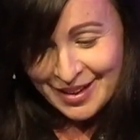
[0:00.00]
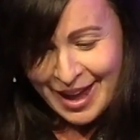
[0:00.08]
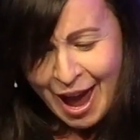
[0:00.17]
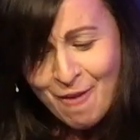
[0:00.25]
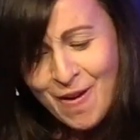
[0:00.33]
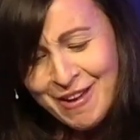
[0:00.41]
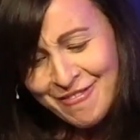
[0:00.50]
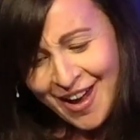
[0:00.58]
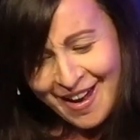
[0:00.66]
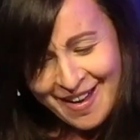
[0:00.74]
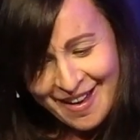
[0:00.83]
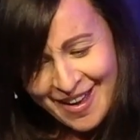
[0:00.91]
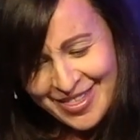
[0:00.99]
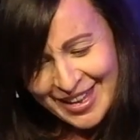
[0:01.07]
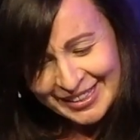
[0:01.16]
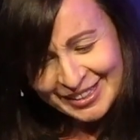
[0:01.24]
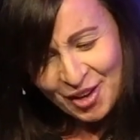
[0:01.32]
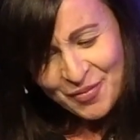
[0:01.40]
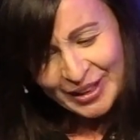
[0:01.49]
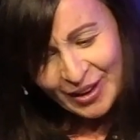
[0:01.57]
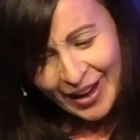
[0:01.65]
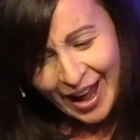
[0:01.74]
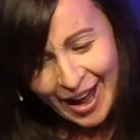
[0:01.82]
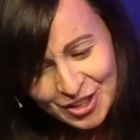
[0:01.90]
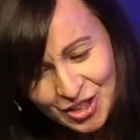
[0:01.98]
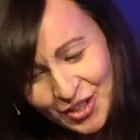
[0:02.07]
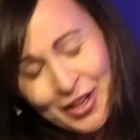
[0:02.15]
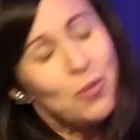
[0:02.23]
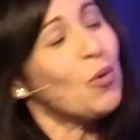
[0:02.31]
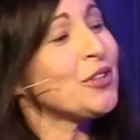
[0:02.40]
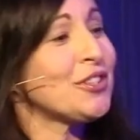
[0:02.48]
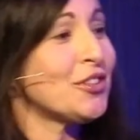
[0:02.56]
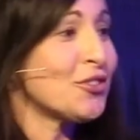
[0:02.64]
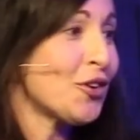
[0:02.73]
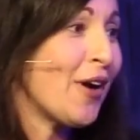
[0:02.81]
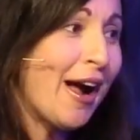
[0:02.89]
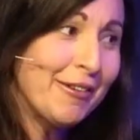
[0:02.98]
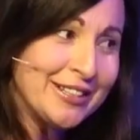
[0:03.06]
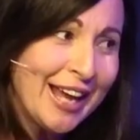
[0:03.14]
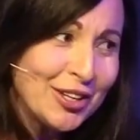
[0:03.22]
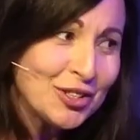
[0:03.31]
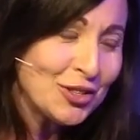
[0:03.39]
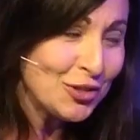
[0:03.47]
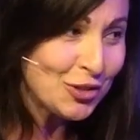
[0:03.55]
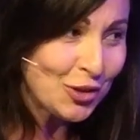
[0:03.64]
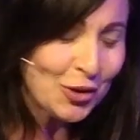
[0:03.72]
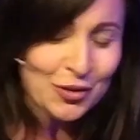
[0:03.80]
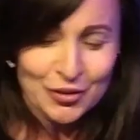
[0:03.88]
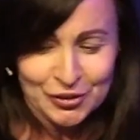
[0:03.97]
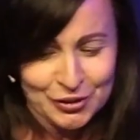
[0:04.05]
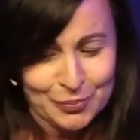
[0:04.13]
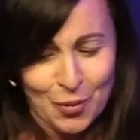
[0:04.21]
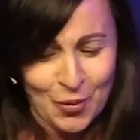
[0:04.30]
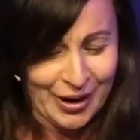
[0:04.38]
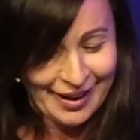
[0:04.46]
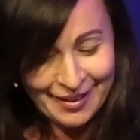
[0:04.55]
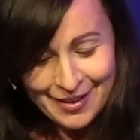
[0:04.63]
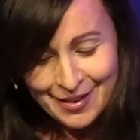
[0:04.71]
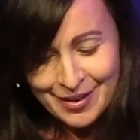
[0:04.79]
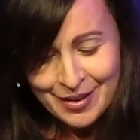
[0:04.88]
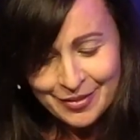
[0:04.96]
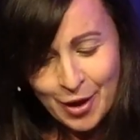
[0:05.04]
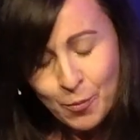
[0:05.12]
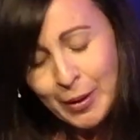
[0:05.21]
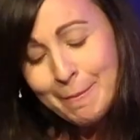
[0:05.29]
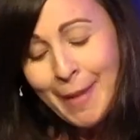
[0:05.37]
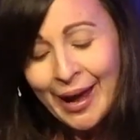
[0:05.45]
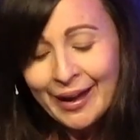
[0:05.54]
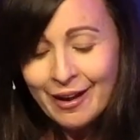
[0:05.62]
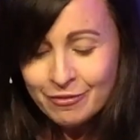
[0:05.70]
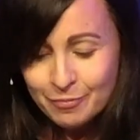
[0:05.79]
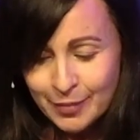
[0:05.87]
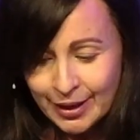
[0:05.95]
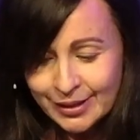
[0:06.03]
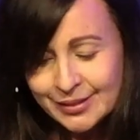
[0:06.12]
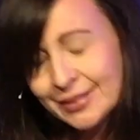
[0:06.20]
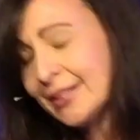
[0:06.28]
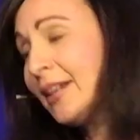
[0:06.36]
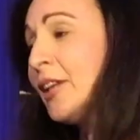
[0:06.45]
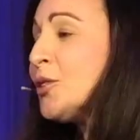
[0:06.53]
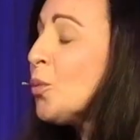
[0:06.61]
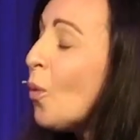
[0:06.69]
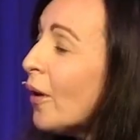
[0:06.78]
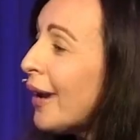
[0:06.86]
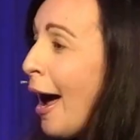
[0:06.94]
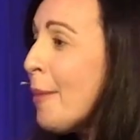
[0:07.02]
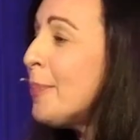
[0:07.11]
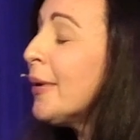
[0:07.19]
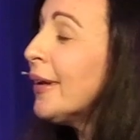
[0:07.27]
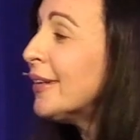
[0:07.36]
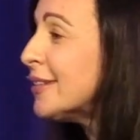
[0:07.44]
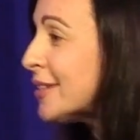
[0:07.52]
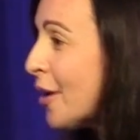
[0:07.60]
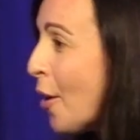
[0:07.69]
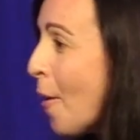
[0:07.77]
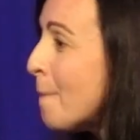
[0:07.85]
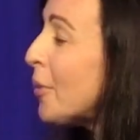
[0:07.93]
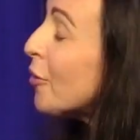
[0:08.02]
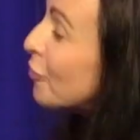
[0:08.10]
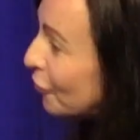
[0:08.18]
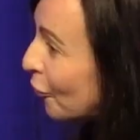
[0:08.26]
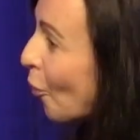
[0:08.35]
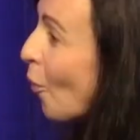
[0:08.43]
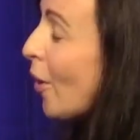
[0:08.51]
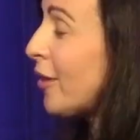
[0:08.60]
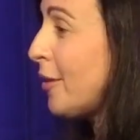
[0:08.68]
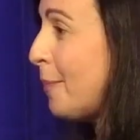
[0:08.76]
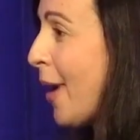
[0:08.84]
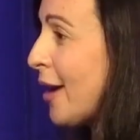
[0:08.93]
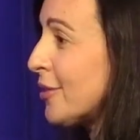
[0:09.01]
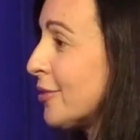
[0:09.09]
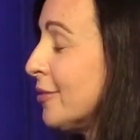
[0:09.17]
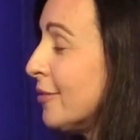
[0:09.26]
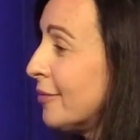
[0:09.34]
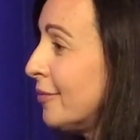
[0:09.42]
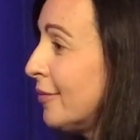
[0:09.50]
However, there's something I actually want to draw our attention to this morning that we may have missed, and it's what happened before the battle.